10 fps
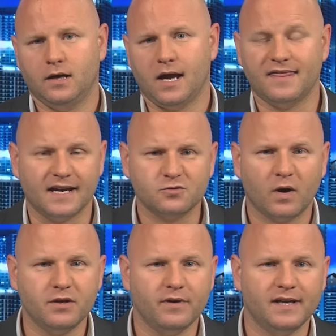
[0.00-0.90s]
And that's
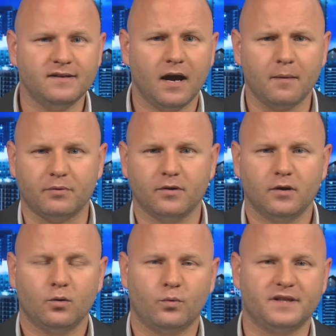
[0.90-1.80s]
why you end up
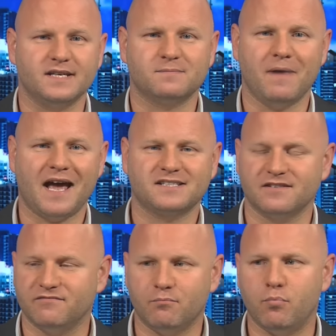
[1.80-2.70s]
with these
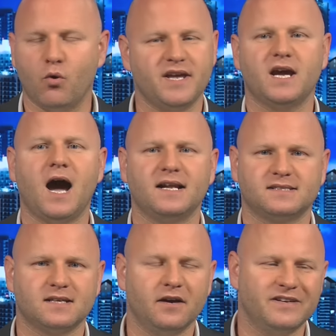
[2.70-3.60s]
massive
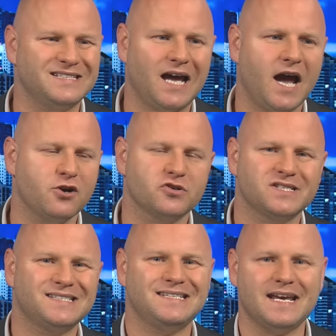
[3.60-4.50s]
boycotts of entire
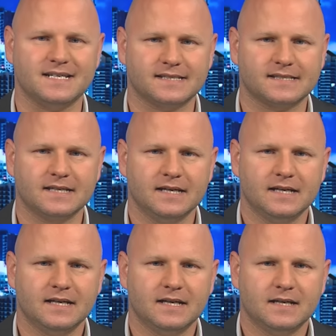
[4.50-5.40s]
states
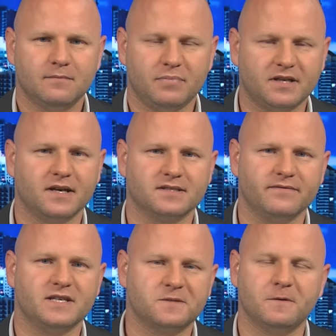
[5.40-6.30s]
because
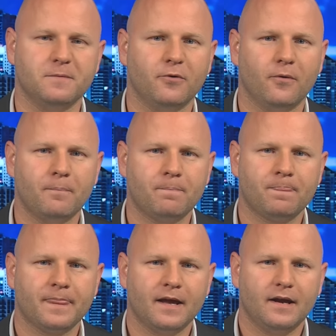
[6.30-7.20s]
of these people.
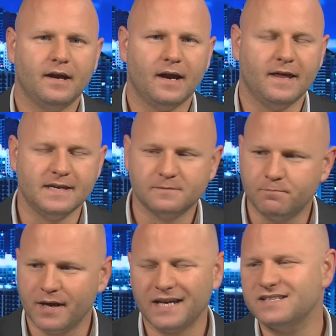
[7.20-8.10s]
And these
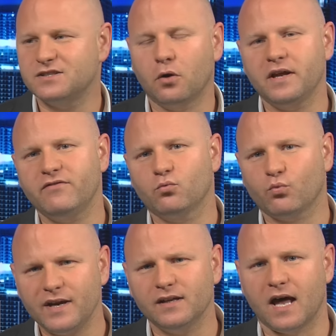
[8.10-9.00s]
bigots don't even
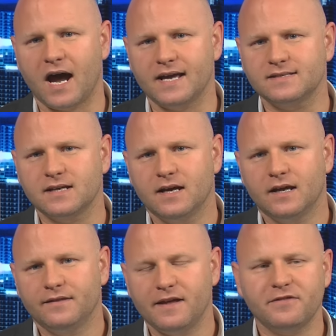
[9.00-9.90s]
realize
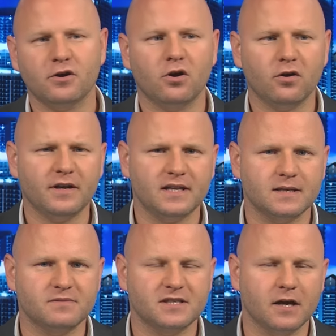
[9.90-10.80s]
that they're hurting
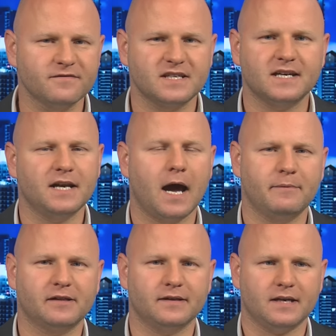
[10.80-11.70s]
themselves
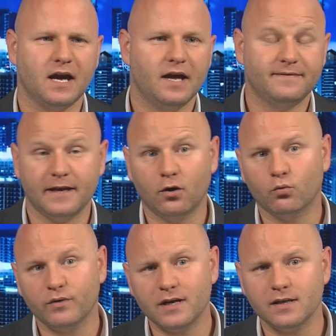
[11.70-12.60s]
economically. They
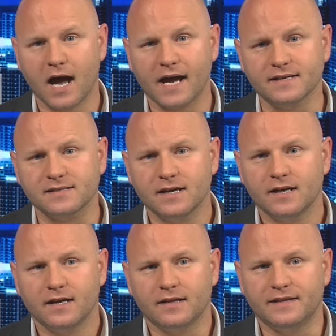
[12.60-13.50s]
don't realize
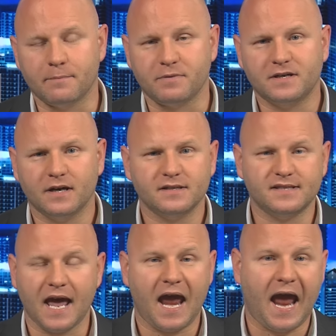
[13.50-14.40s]
that
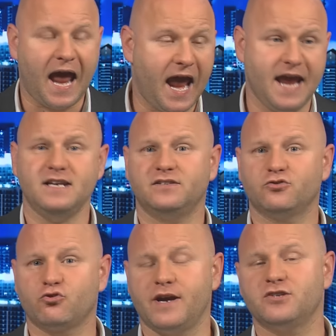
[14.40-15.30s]
because they hate
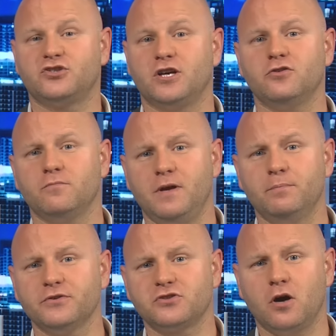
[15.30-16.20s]
transgendered
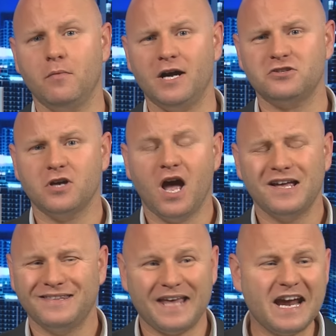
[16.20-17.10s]
people so much,
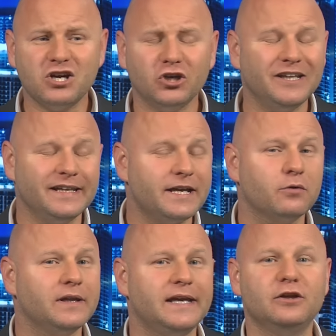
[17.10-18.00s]
they could
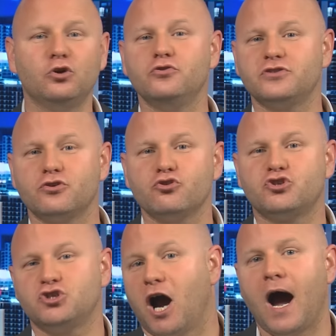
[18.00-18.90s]
literally lose their
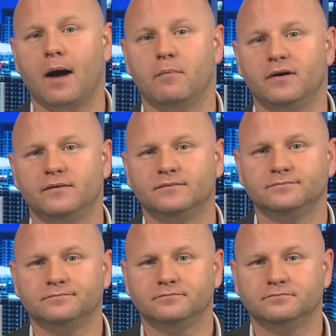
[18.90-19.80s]
job.
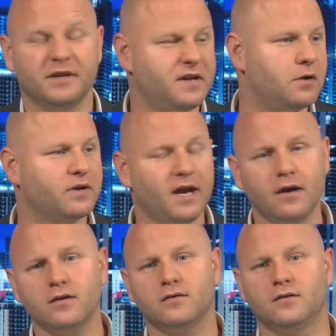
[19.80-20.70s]
But they don't
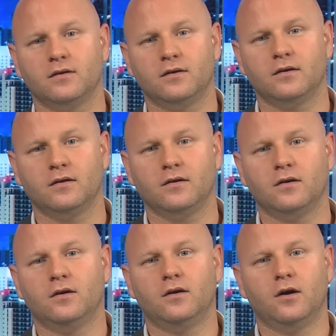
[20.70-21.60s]
care.
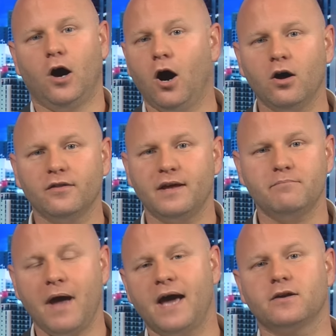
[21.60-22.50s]
All
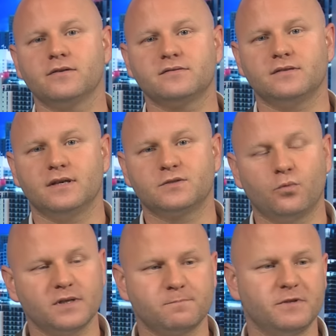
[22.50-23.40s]
that matters is
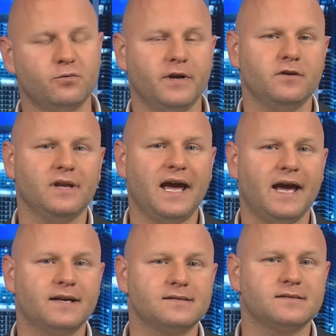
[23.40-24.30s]
what's between your
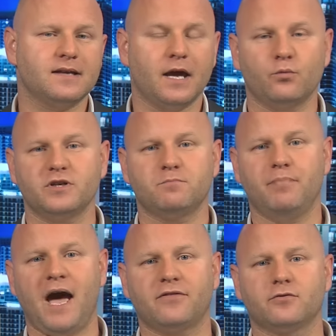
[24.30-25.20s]
legs and which
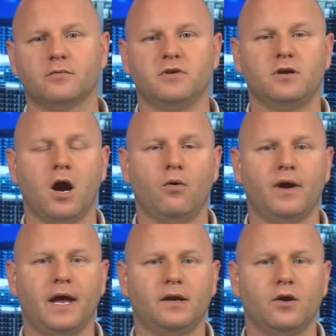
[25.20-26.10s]
bathroom you go
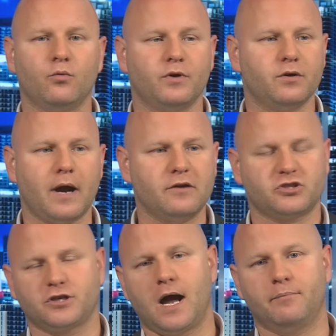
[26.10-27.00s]
in when you're out
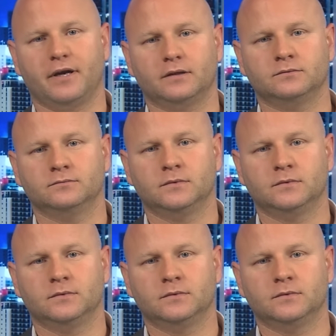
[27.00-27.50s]
shopping.